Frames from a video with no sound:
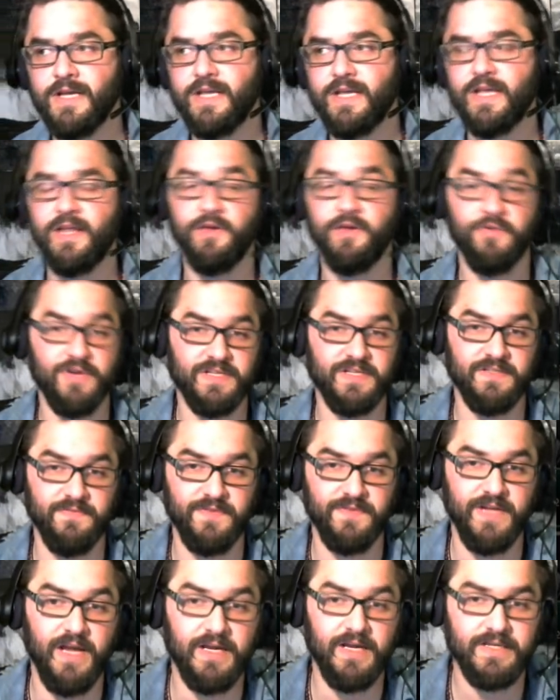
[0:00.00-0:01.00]
in aggressive
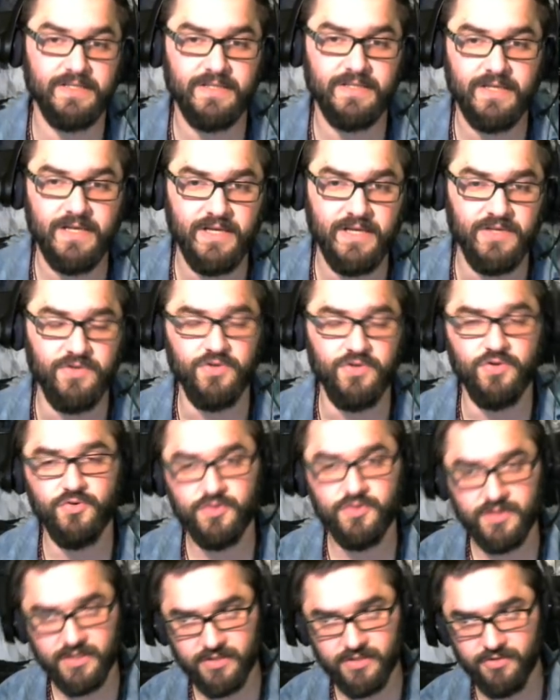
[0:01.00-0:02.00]
decks. You
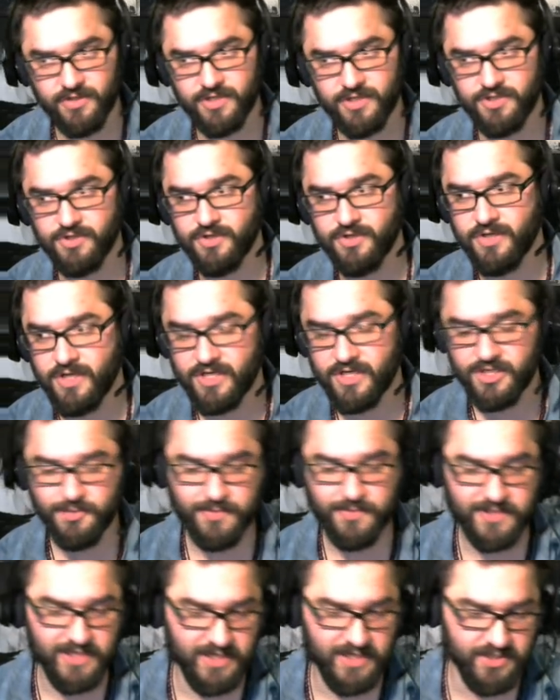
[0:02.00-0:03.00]
use this creature to
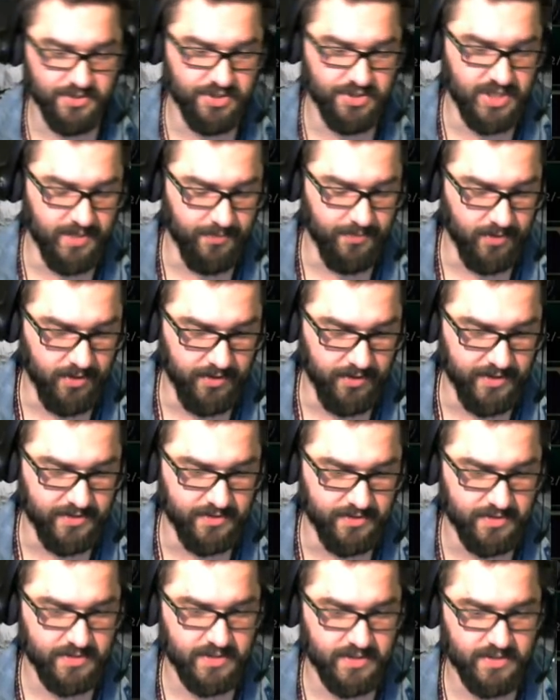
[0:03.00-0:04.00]
protect your cheaper
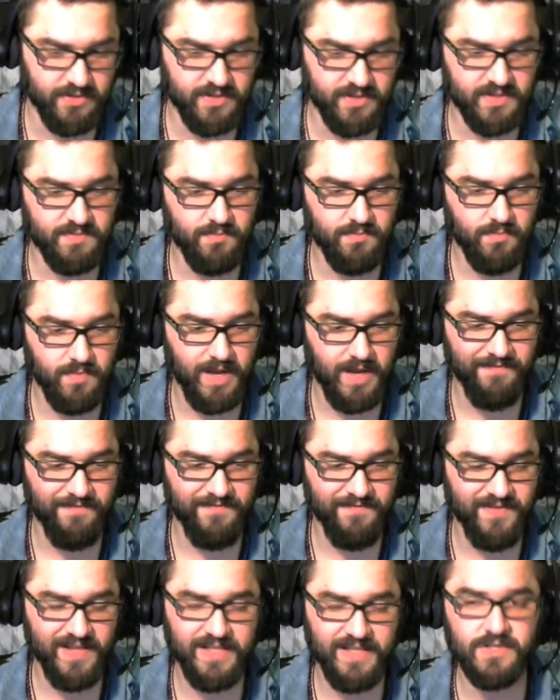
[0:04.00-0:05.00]
creatures. So I
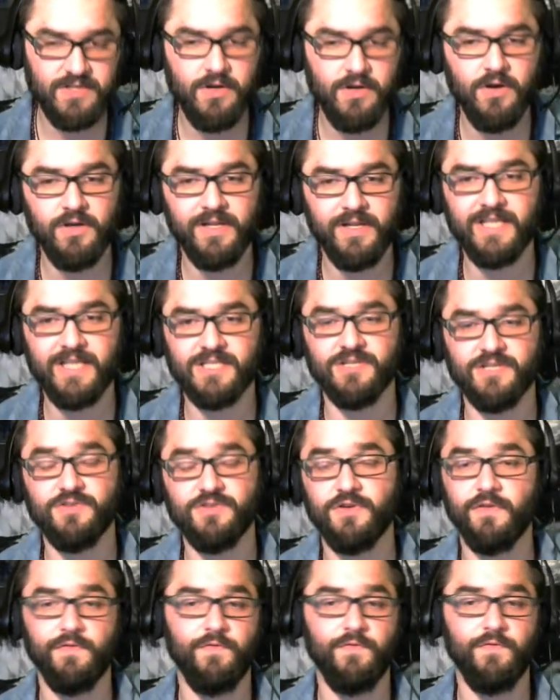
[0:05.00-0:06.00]
feel like this card lands on
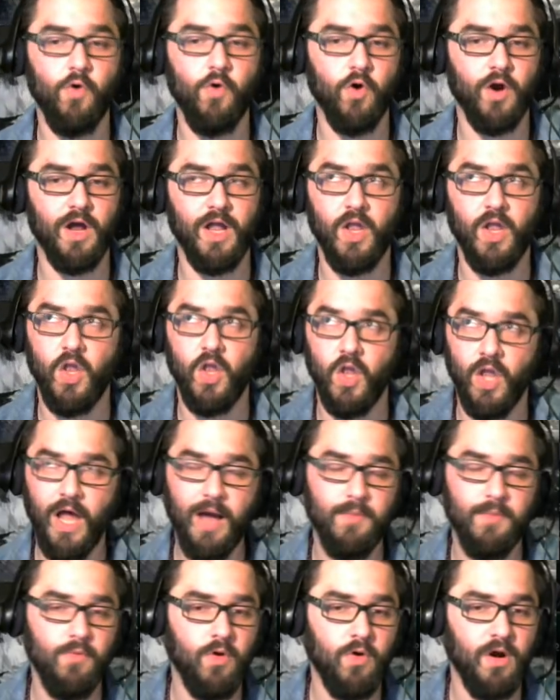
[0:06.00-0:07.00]
turn 4 a
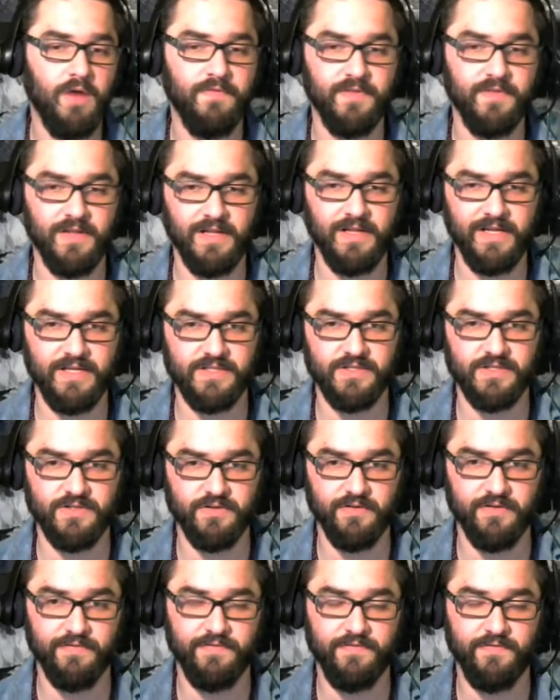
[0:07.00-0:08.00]
lot more often than it lands on
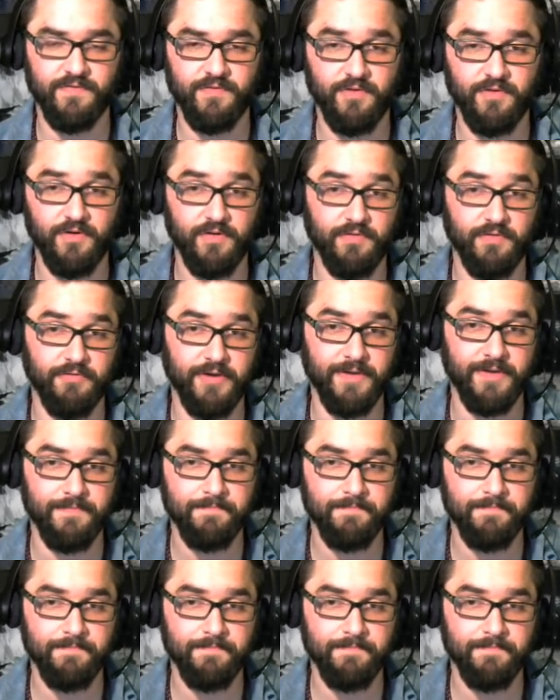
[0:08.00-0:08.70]
turn 3.